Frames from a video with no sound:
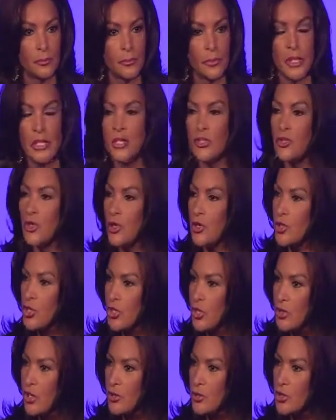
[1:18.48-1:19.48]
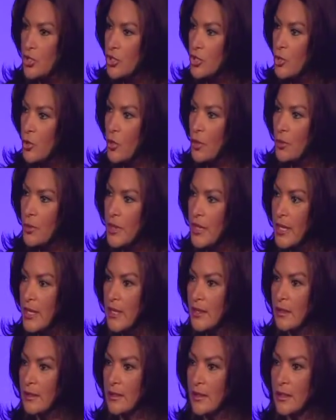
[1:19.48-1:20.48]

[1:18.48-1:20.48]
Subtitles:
Please nurture her story